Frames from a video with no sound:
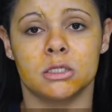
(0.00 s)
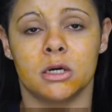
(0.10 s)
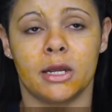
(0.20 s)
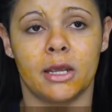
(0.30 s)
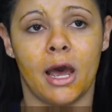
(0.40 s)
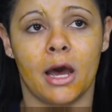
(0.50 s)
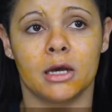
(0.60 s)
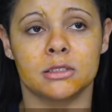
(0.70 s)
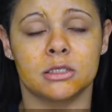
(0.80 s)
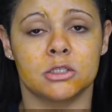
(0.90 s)
I
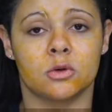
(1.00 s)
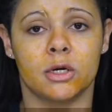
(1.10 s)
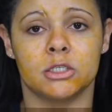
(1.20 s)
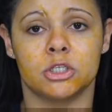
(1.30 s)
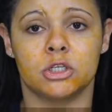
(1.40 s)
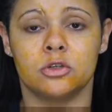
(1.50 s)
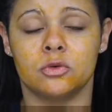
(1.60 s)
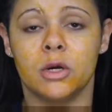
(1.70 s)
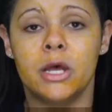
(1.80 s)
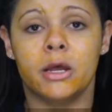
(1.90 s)
guess it's going
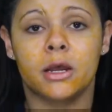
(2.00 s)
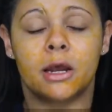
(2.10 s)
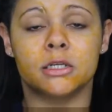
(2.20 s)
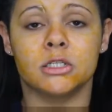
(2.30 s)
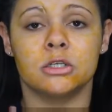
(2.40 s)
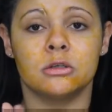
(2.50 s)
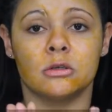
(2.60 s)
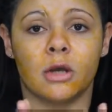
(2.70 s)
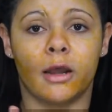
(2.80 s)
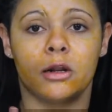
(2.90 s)
to kind to
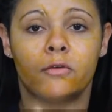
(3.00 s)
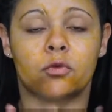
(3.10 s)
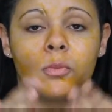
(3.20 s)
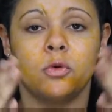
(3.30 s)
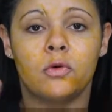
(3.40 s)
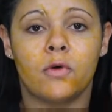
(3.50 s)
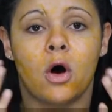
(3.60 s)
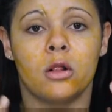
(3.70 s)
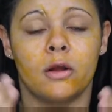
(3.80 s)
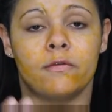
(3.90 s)
kind of remove
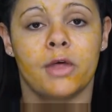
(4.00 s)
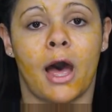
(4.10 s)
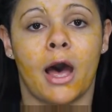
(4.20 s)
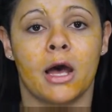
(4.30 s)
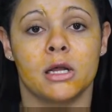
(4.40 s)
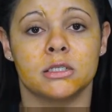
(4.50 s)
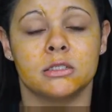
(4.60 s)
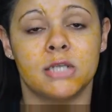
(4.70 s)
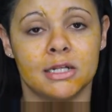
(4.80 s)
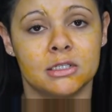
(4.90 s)
all of that
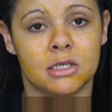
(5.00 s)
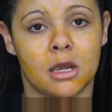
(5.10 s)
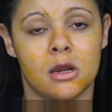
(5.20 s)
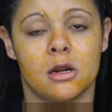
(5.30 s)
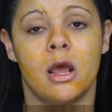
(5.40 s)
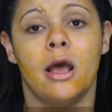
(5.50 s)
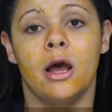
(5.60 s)
dead skin,